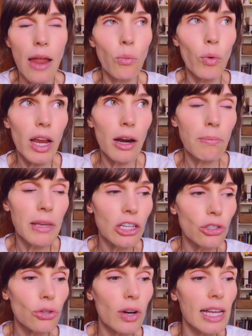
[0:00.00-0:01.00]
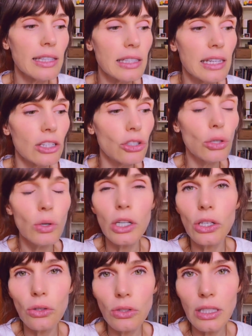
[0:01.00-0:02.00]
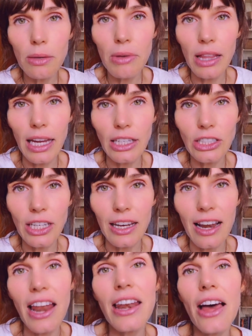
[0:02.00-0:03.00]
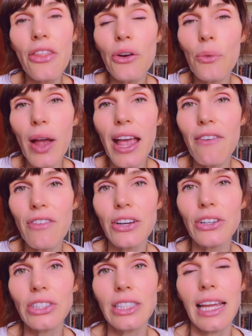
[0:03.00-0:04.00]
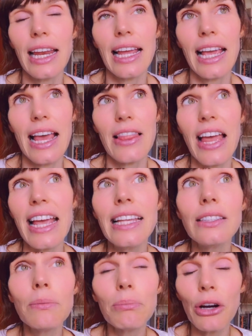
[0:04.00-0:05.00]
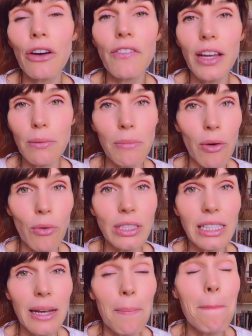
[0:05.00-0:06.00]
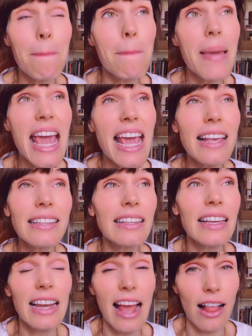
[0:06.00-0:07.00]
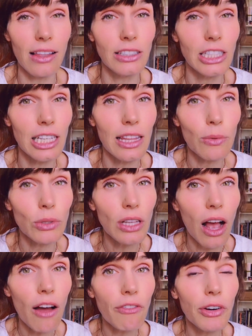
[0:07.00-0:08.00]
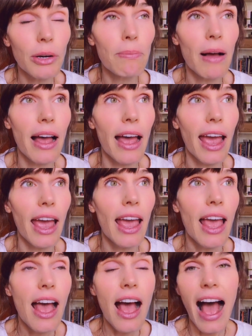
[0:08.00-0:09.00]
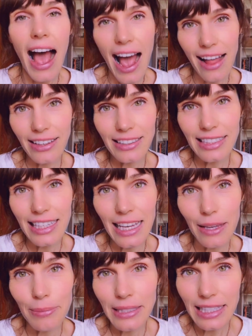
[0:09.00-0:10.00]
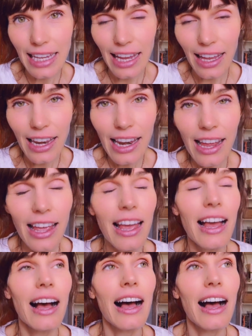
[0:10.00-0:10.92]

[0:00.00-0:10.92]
And we are being transited to a new simulation. Another way of understanding it that isn't perfect, but was an amazing analogy that was offered by Alex Gibson,